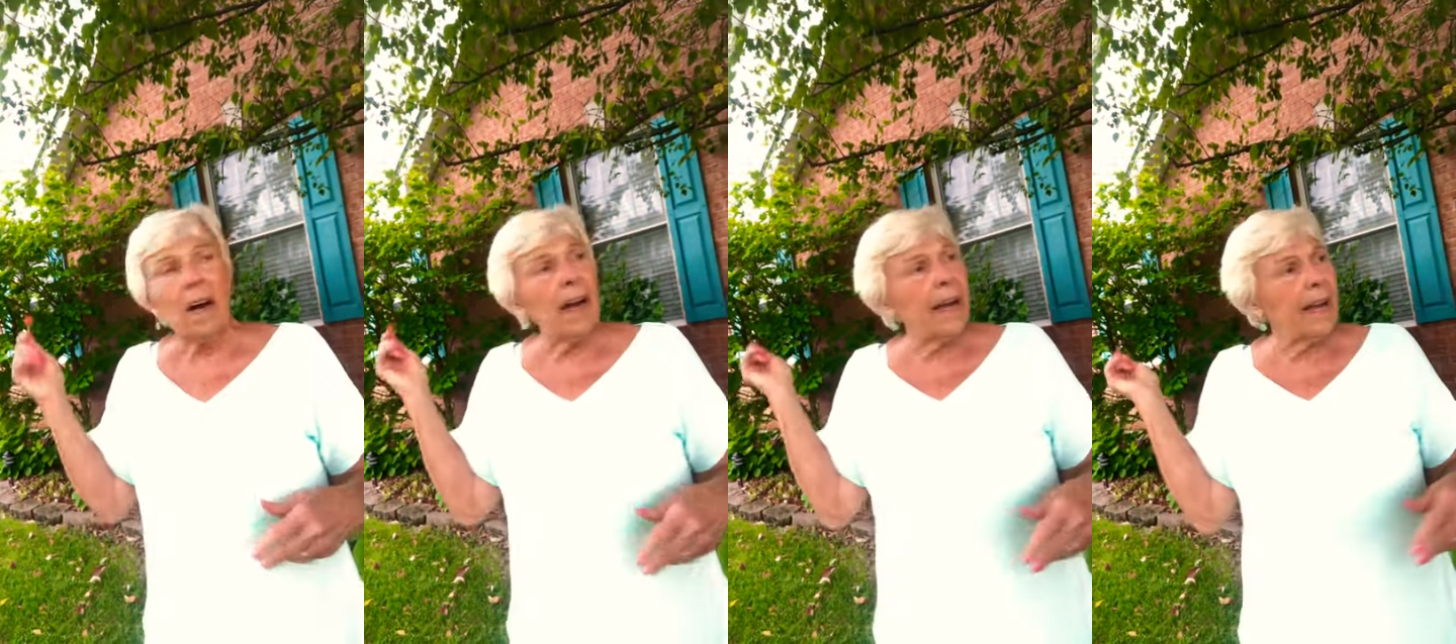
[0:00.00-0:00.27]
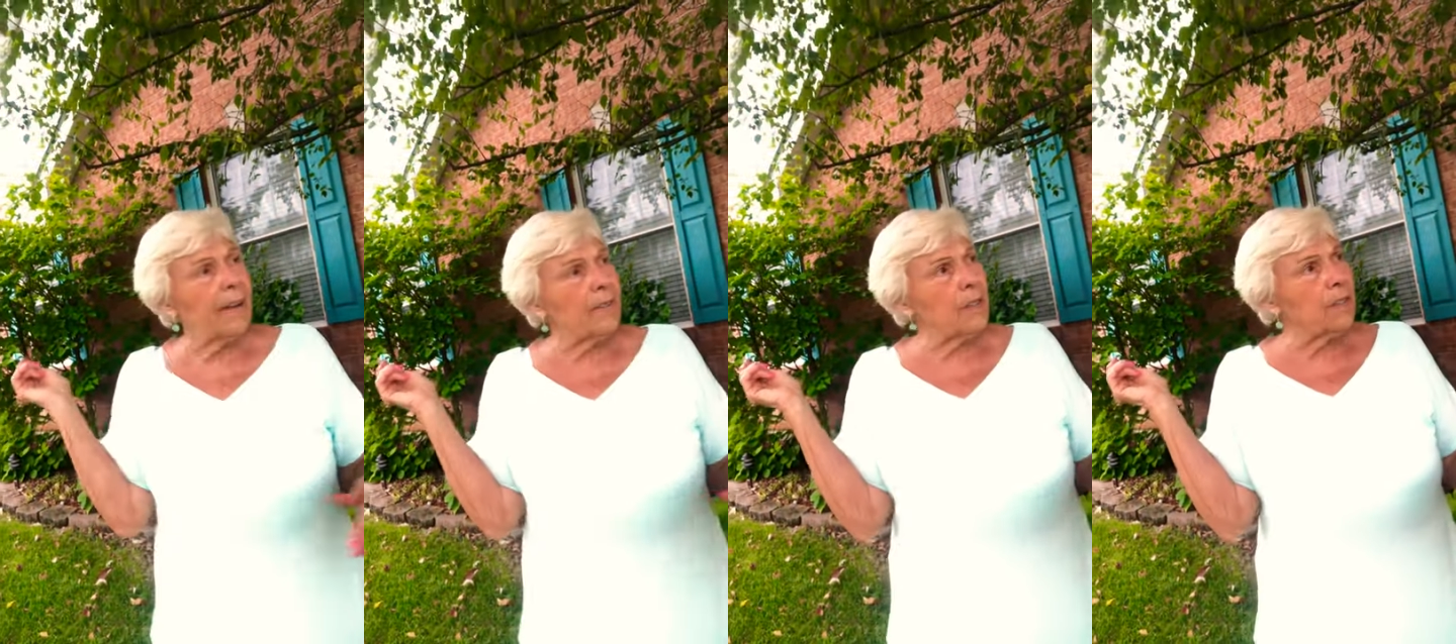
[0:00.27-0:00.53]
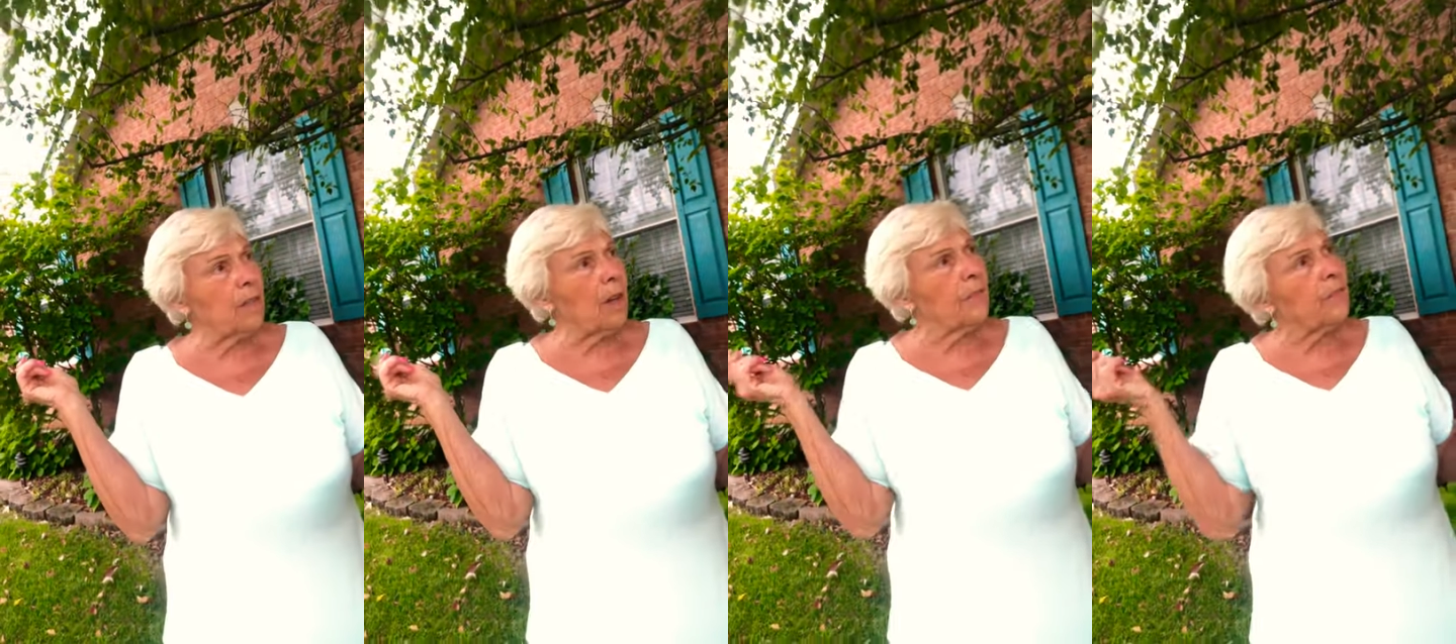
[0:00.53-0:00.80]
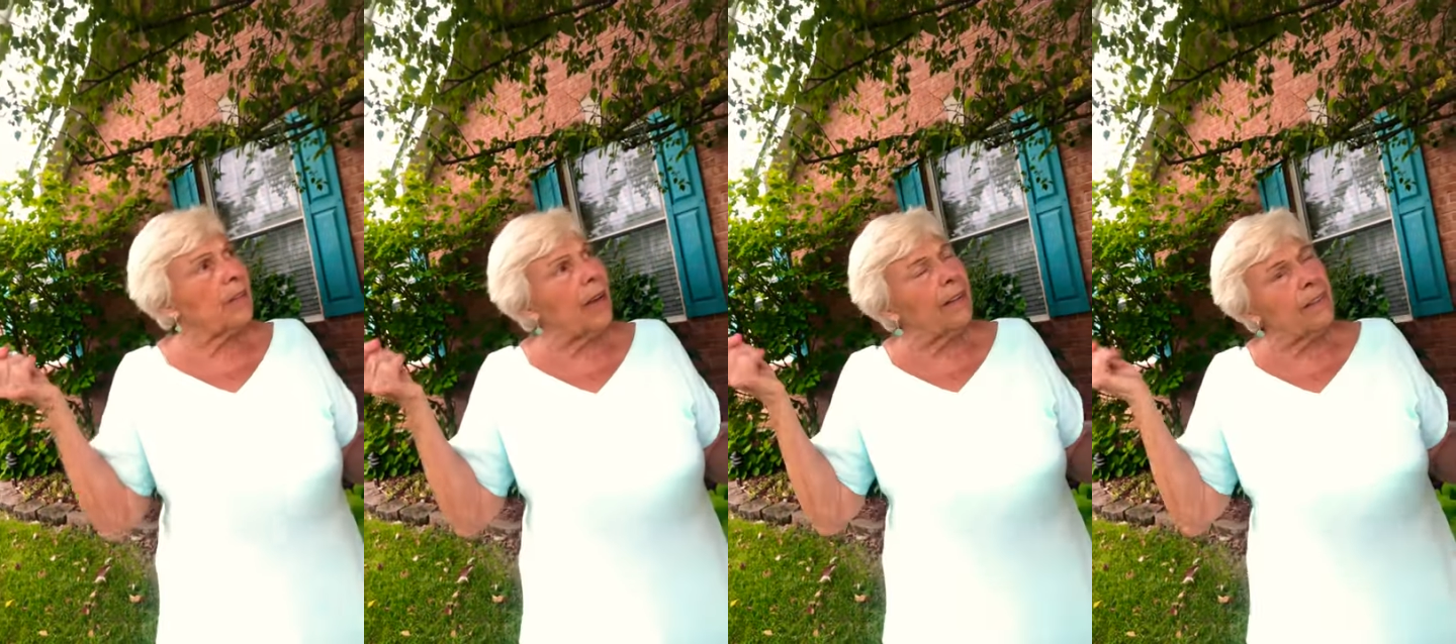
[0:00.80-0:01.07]
I have
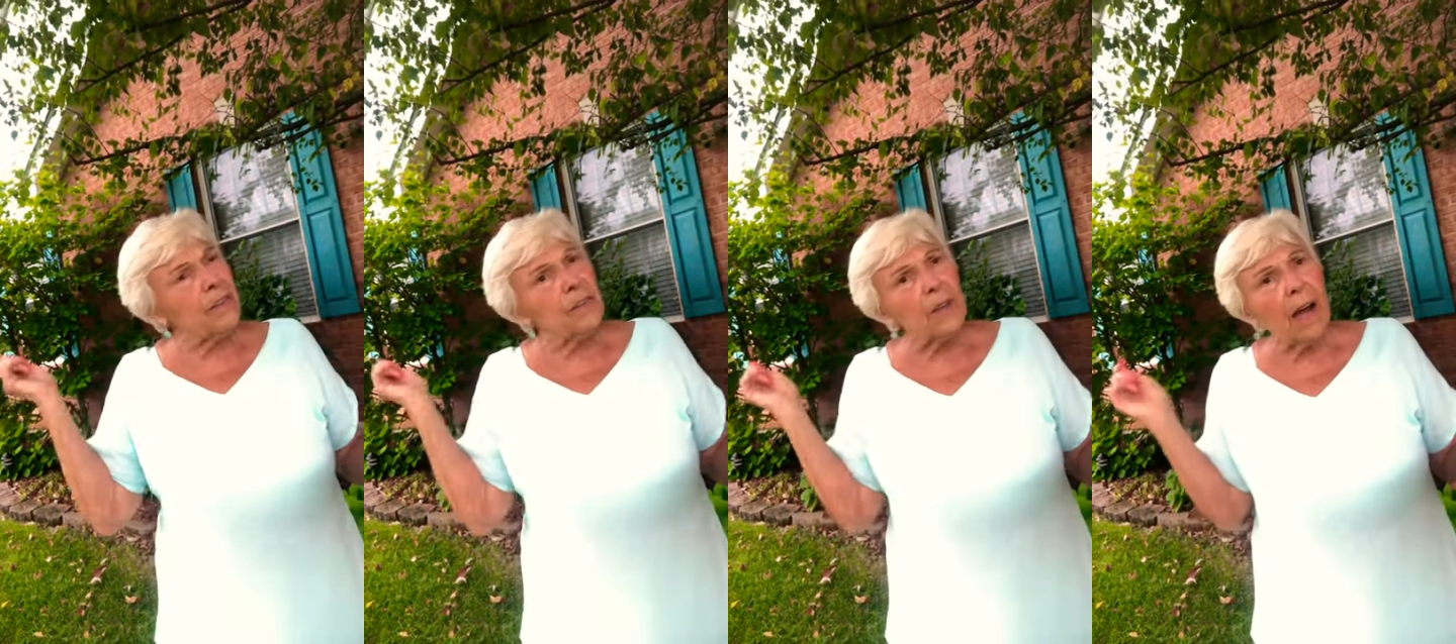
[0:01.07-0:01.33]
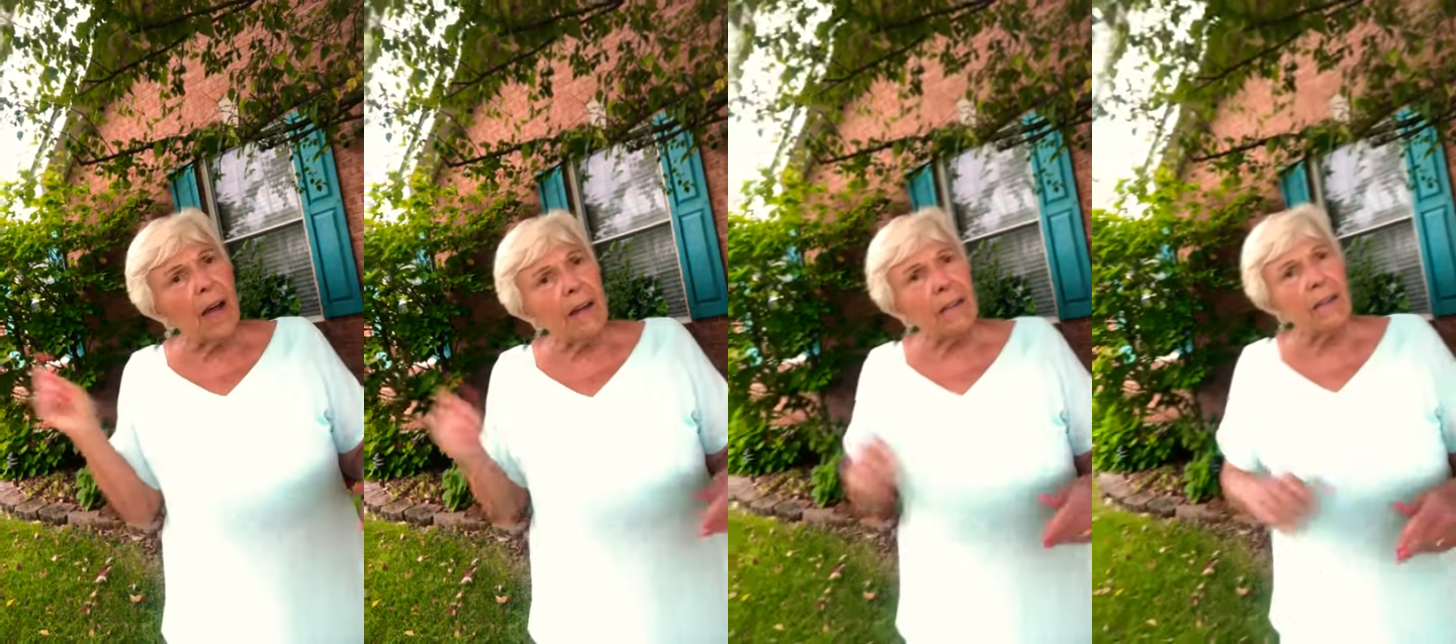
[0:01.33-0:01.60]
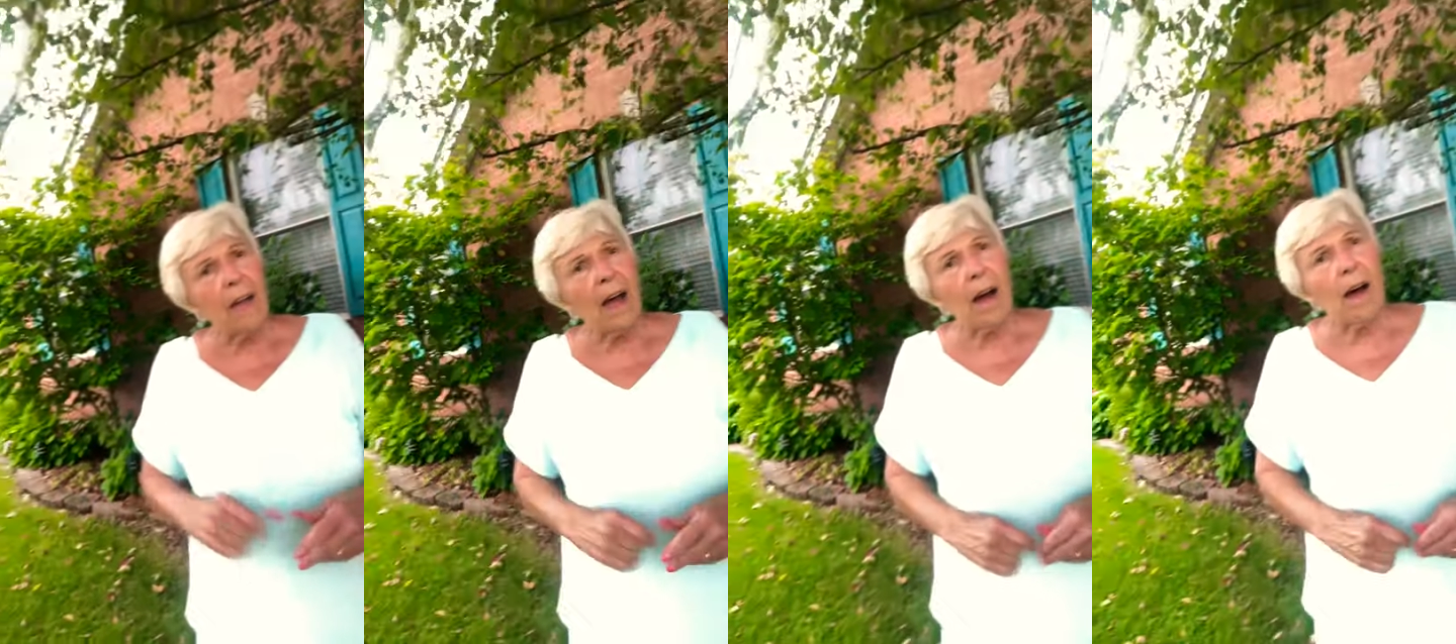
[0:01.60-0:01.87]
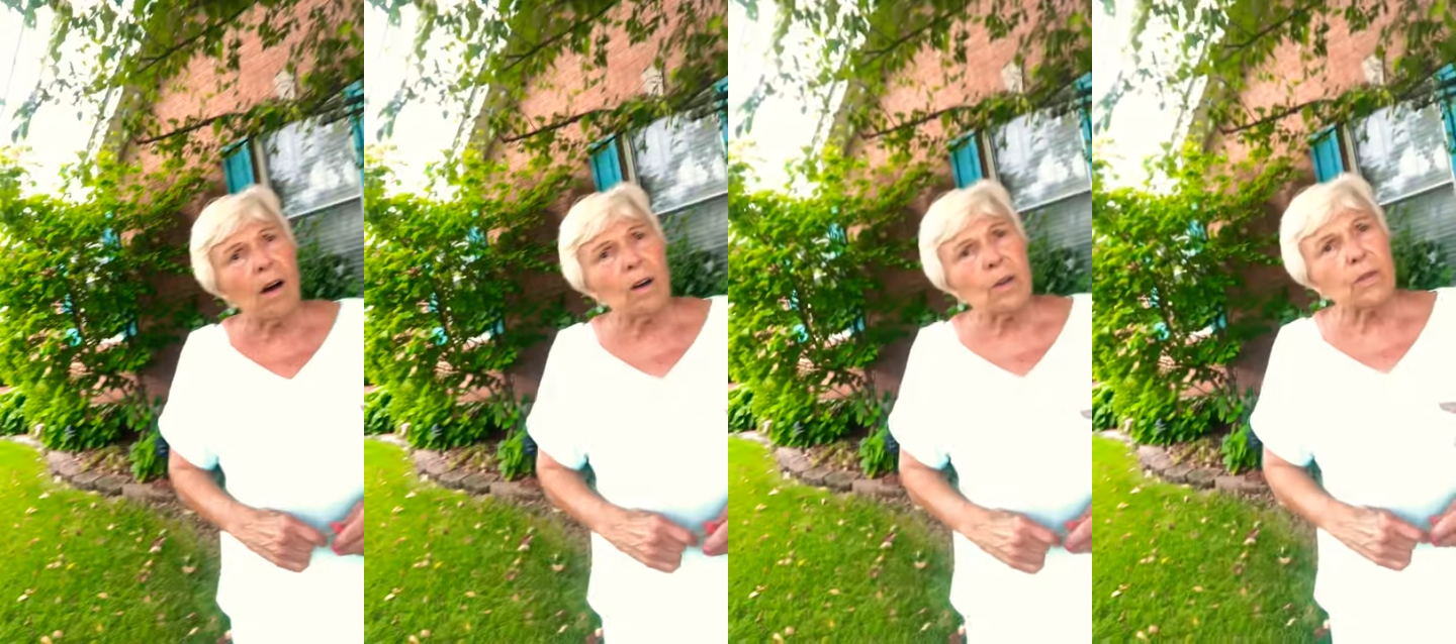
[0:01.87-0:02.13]
stuff down the side of the
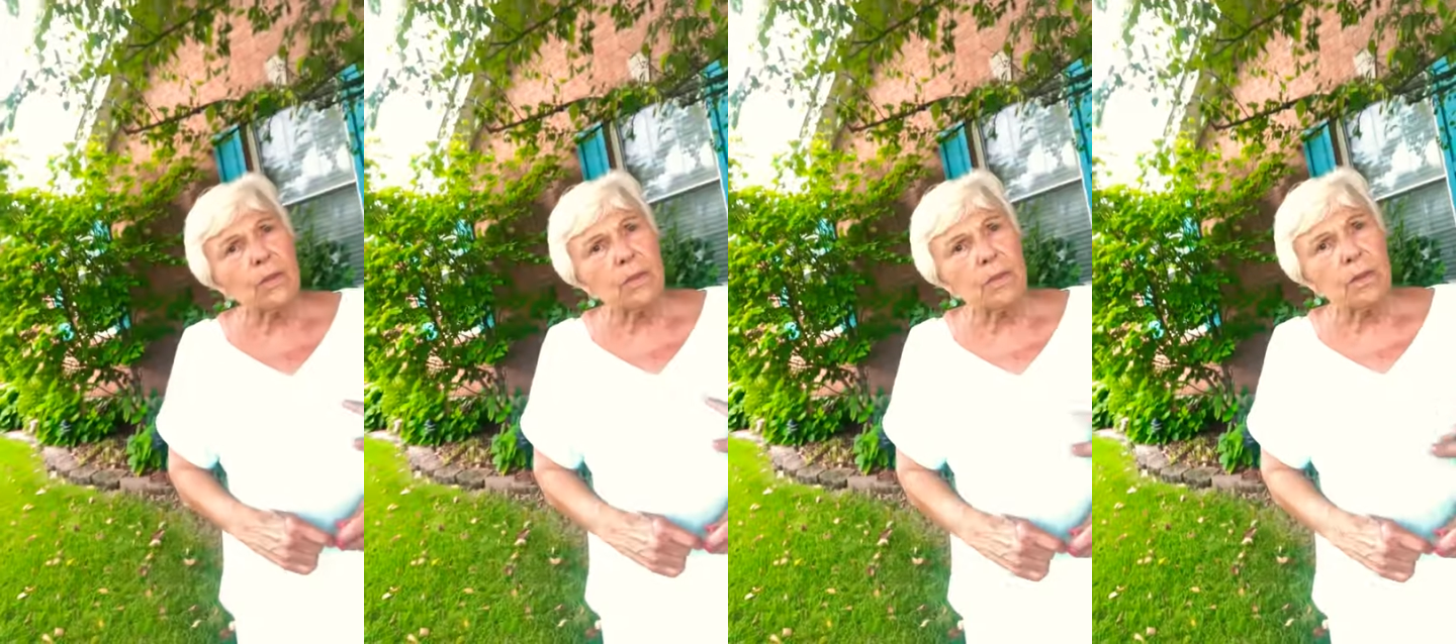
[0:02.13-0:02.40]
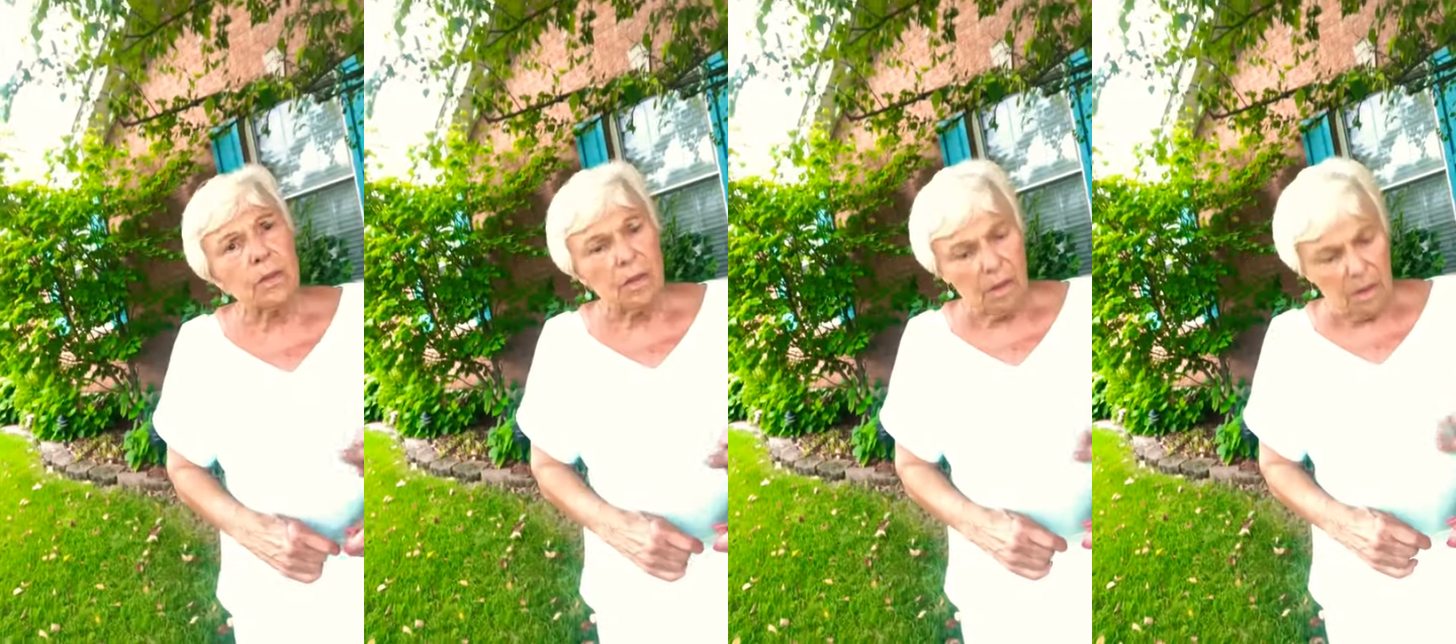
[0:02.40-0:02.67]
house.